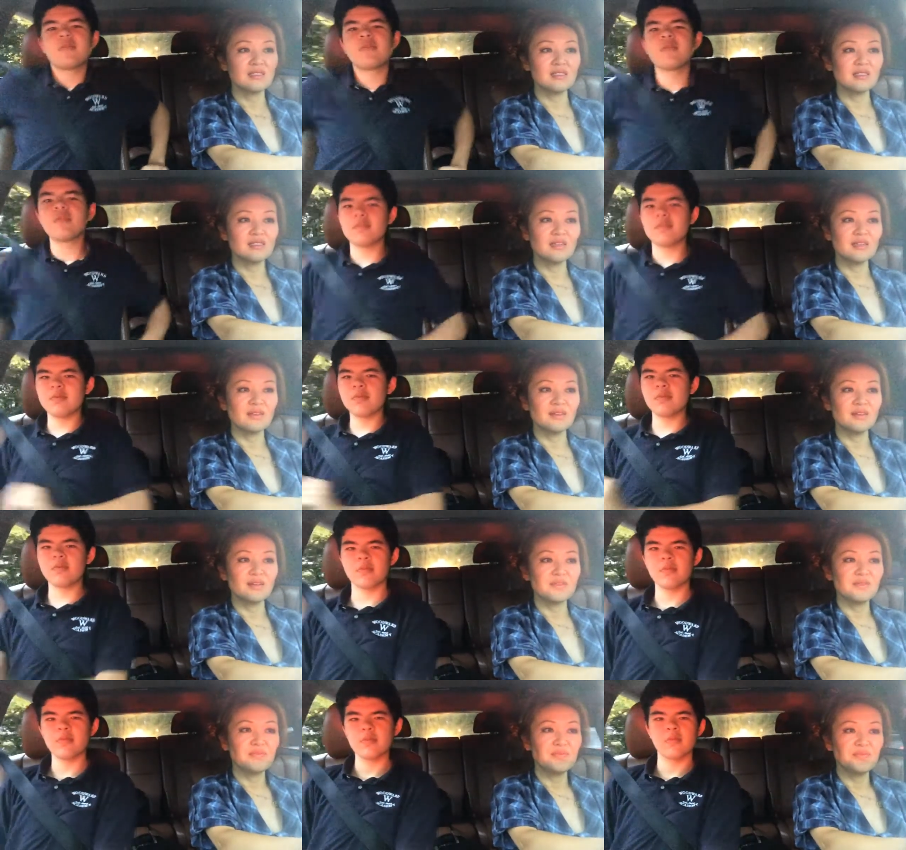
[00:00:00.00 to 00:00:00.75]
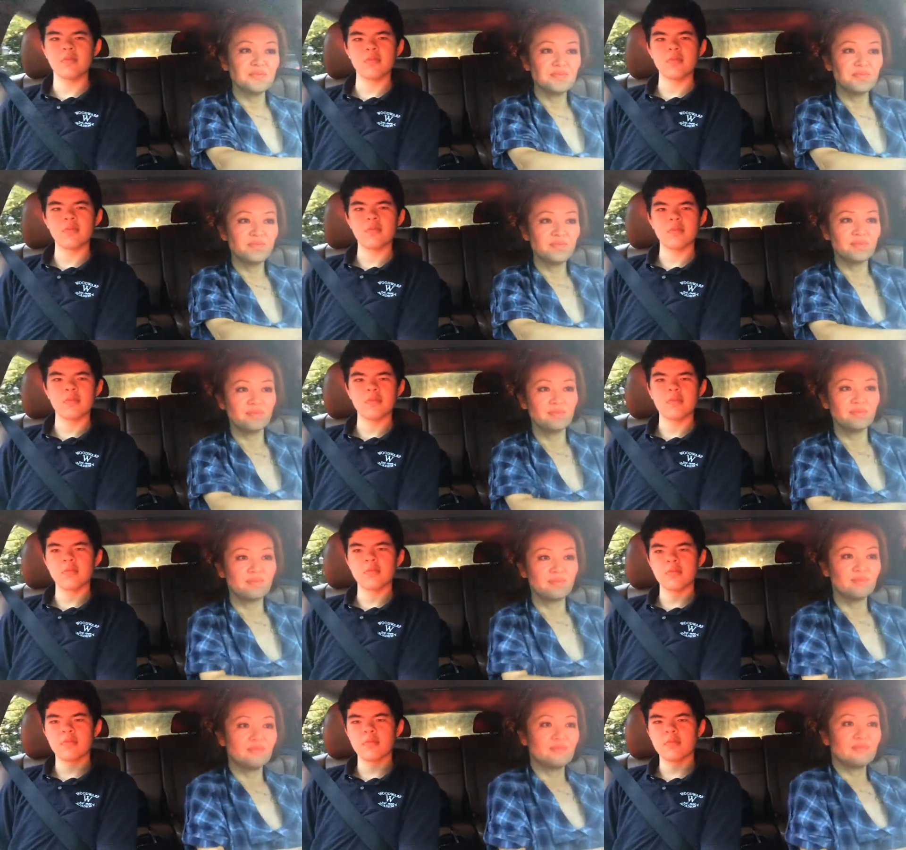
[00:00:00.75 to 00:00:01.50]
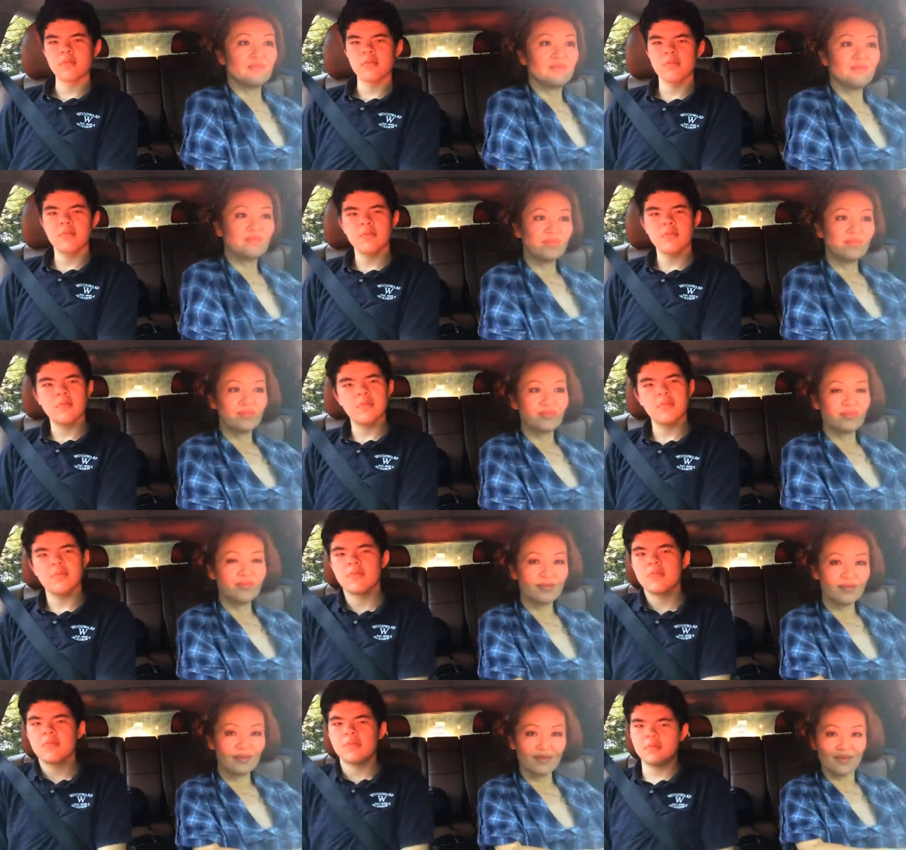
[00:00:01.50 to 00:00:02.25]

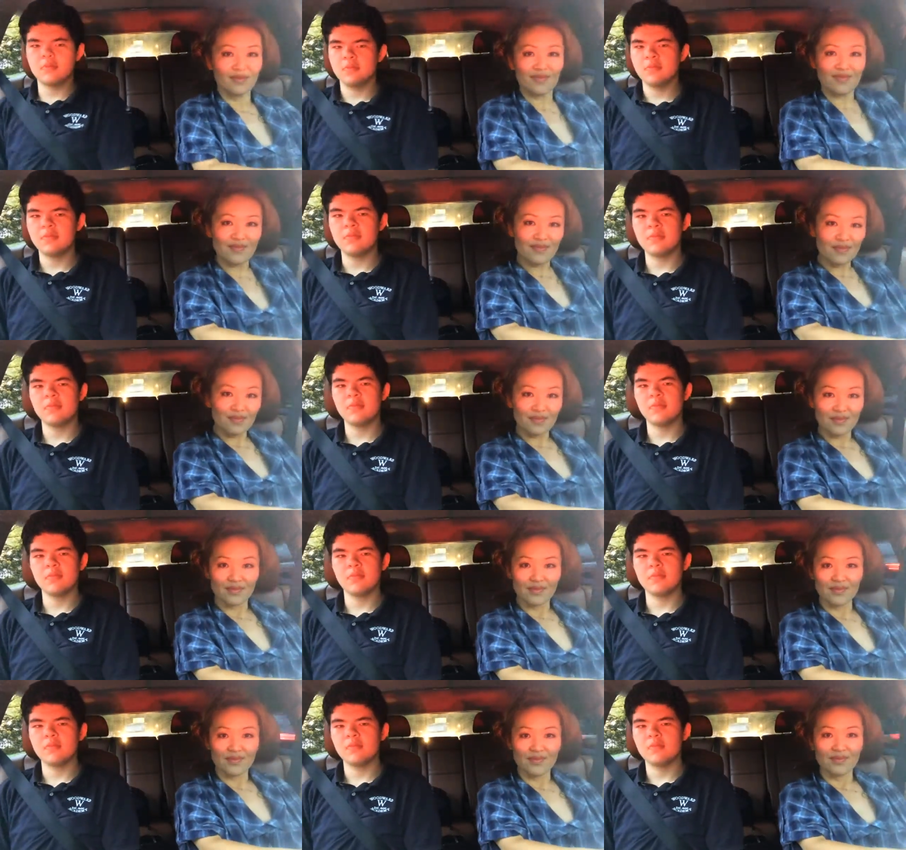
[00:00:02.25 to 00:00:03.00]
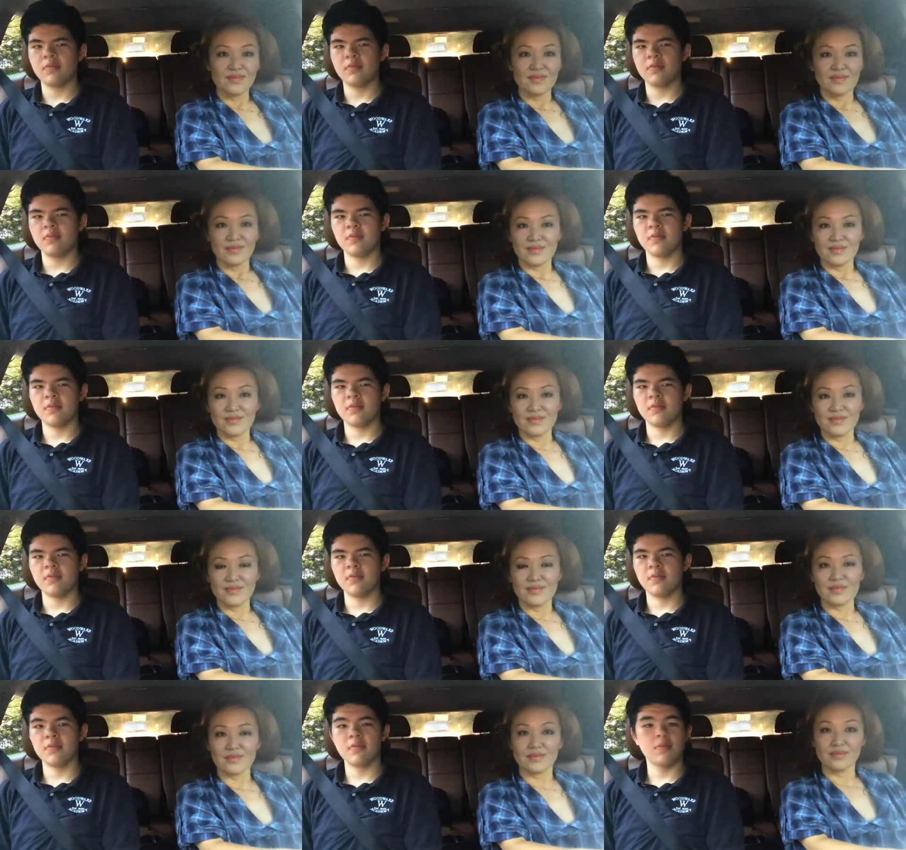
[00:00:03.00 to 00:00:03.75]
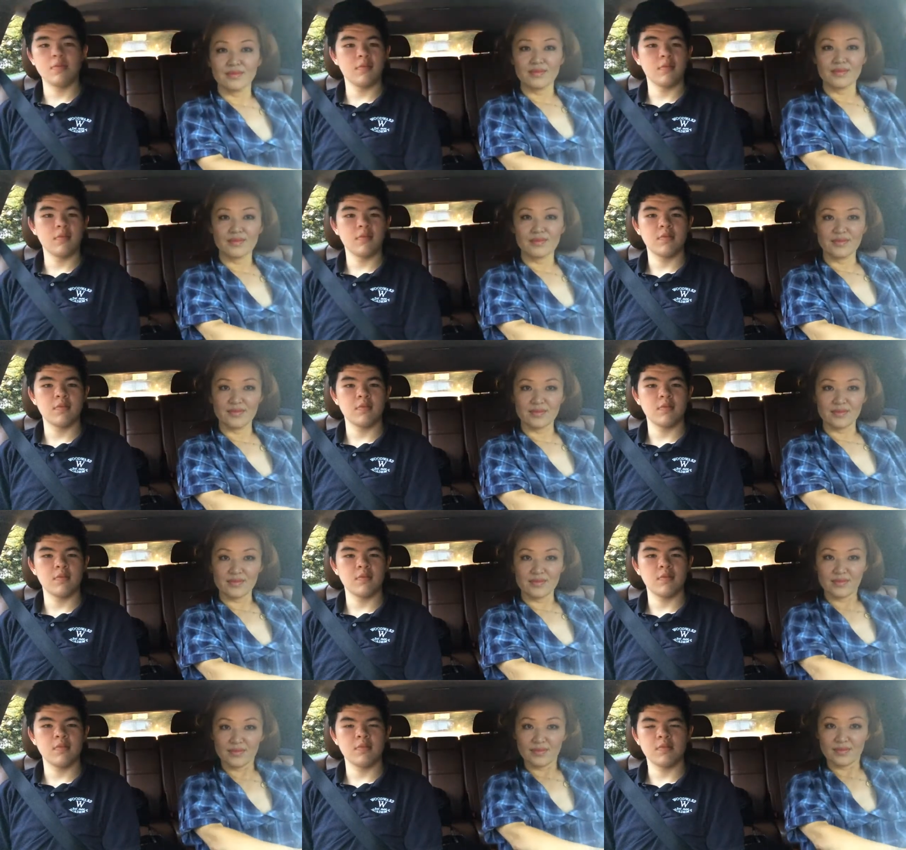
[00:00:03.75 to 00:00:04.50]

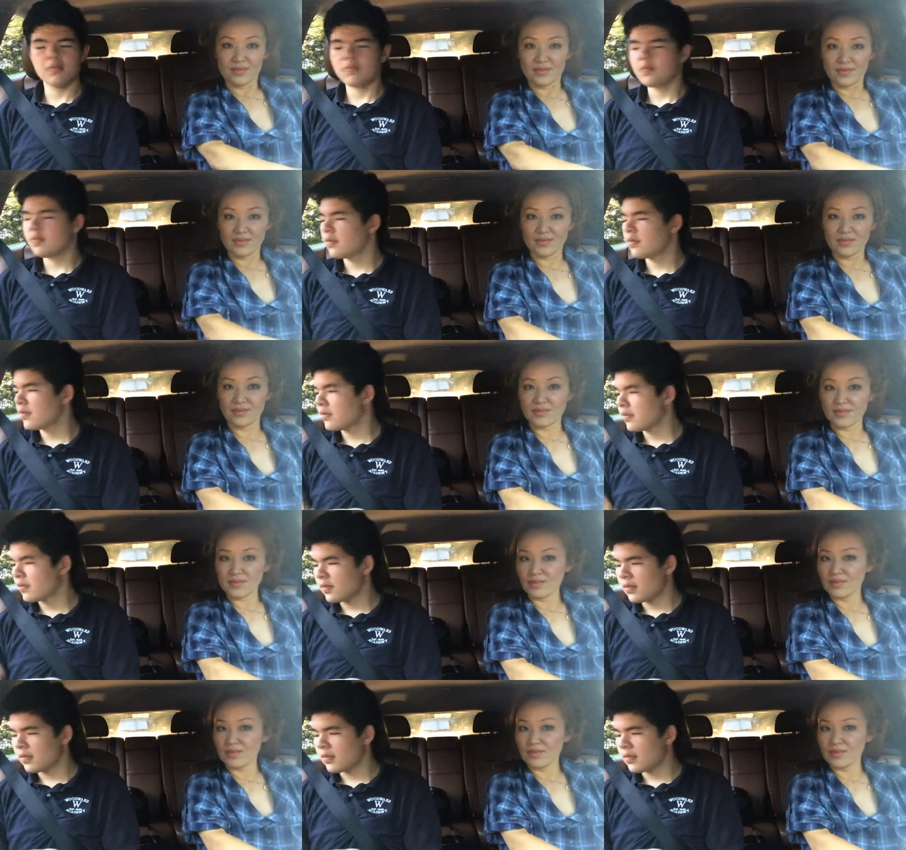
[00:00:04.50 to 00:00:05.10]
(no one is talking)